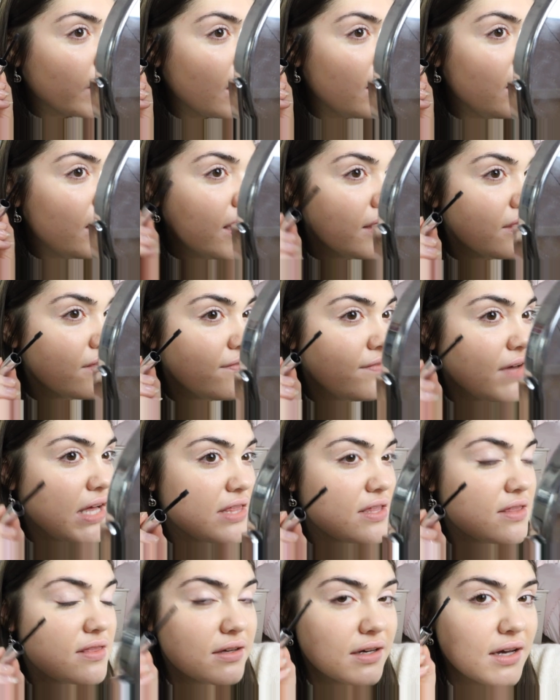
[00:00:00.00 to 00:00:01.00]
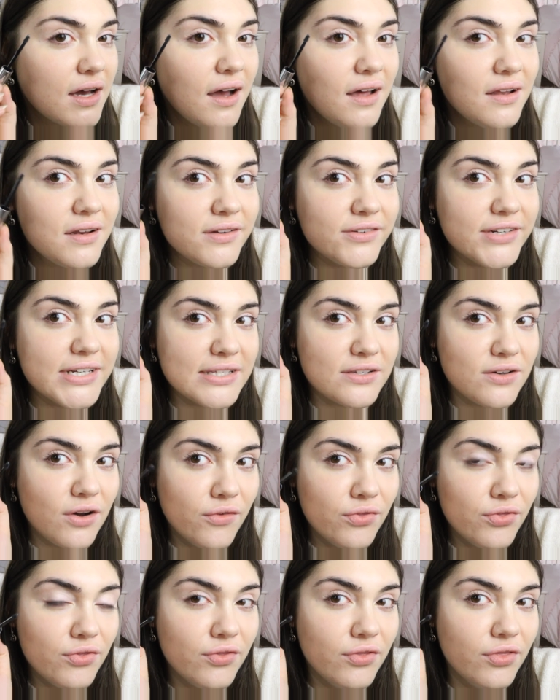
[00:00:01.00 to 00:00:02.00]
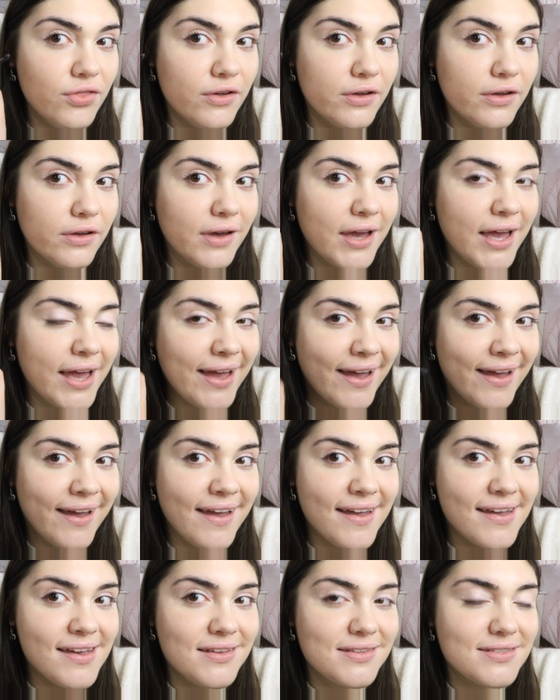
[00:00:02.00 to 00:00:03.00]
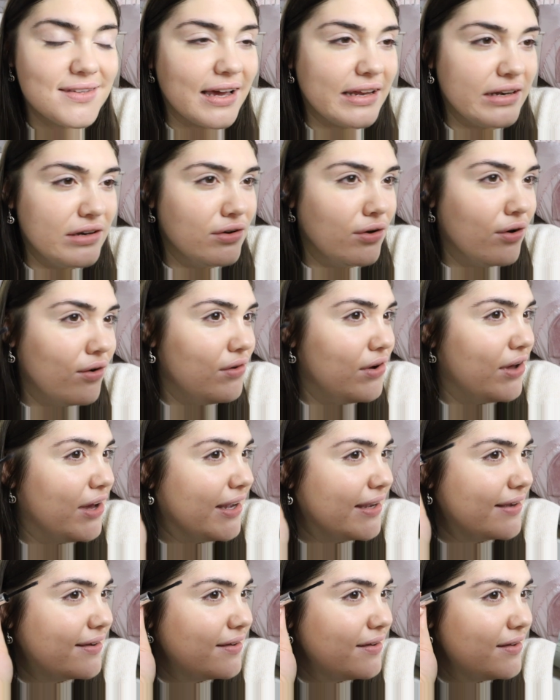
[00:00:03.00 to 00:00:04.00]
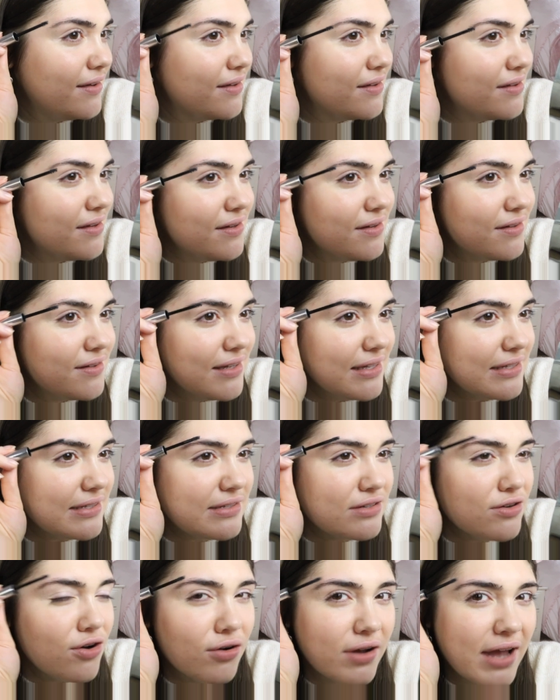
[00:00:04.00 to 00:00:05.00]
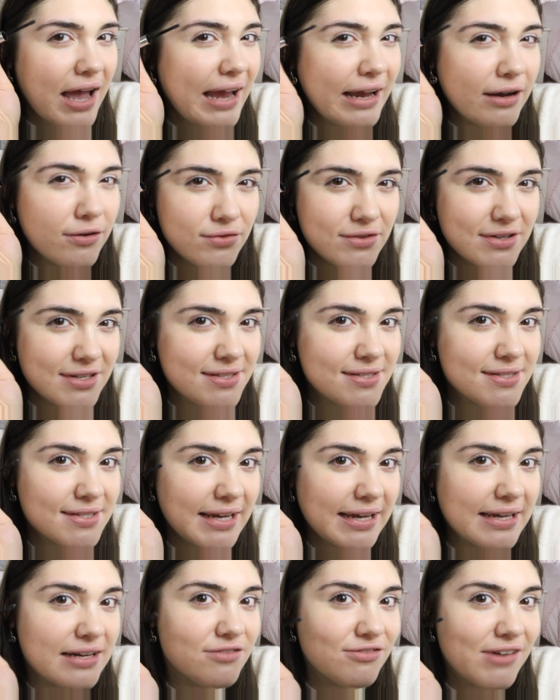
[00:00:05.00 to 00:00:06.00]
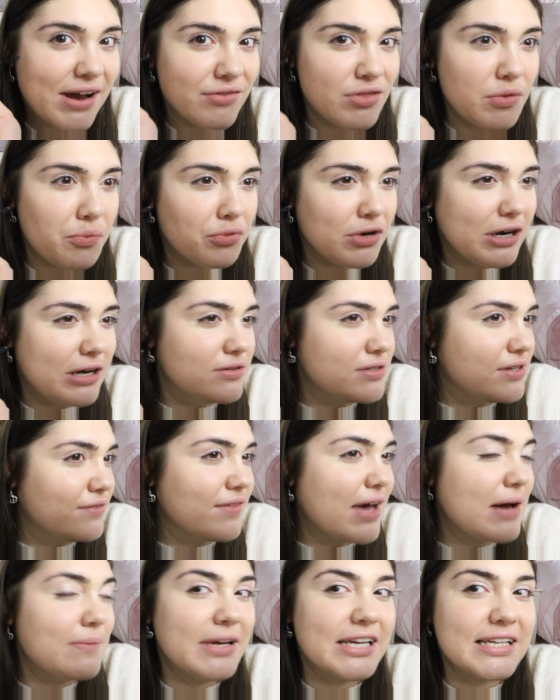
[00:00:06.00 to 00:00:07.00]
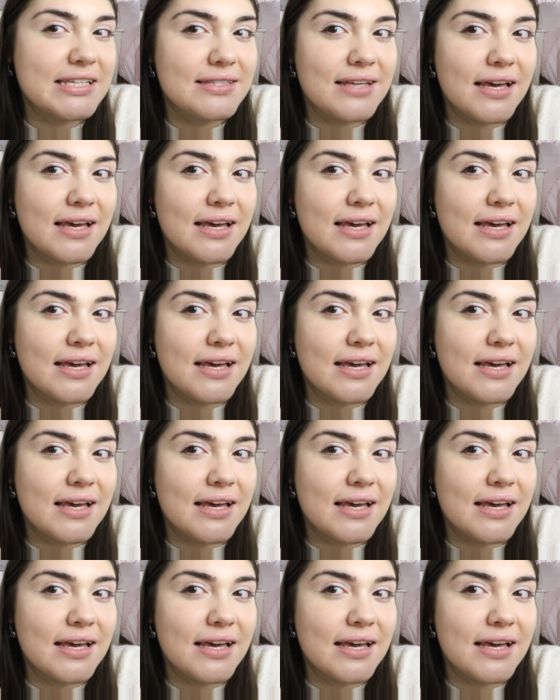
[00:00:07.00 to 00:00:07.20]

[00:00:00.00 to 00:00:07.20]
I like the fact that the colour is on the hairs and not like, it's not getting on the skin around the brows, if that makes